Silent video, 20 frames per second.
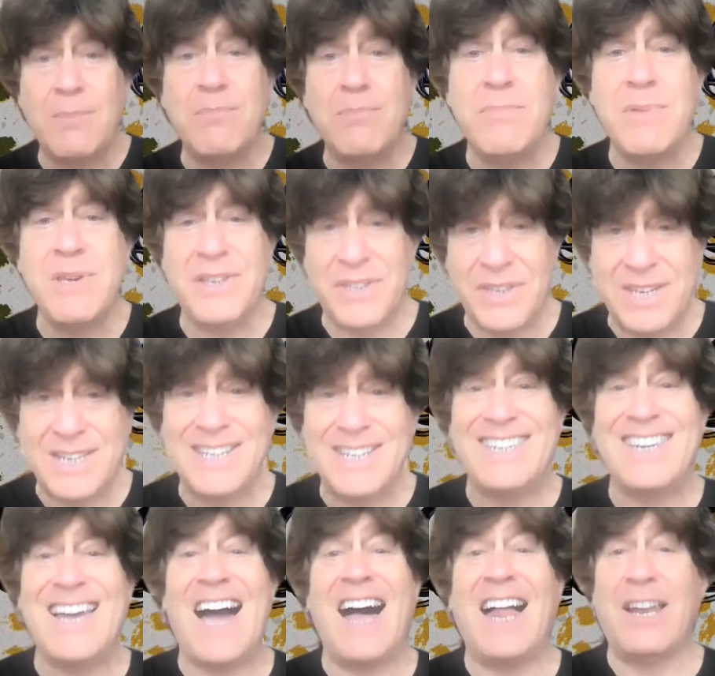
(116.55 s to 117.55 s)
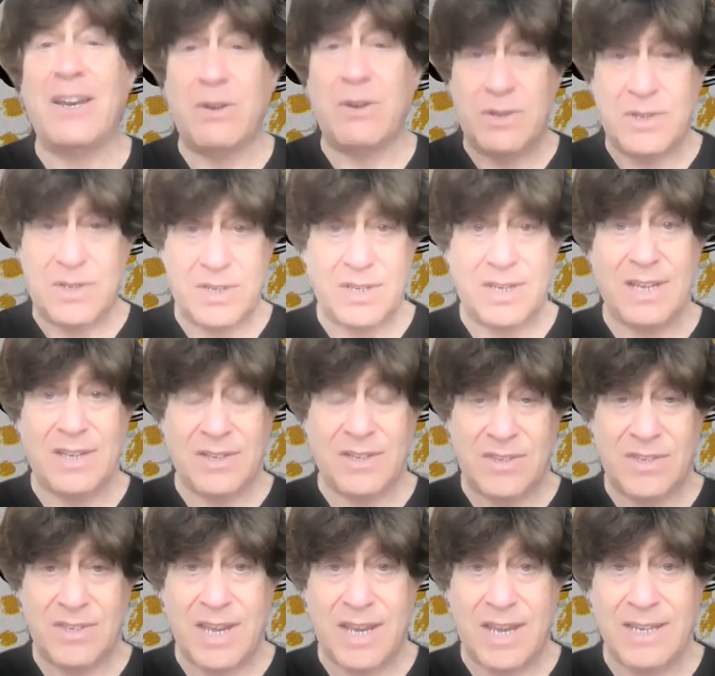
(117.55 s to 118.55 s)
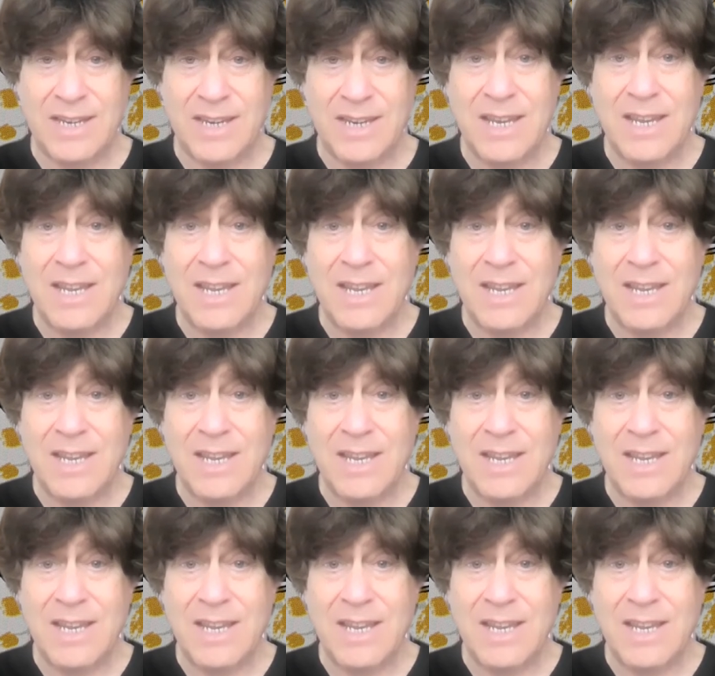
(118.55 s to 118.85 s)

million dollar skill set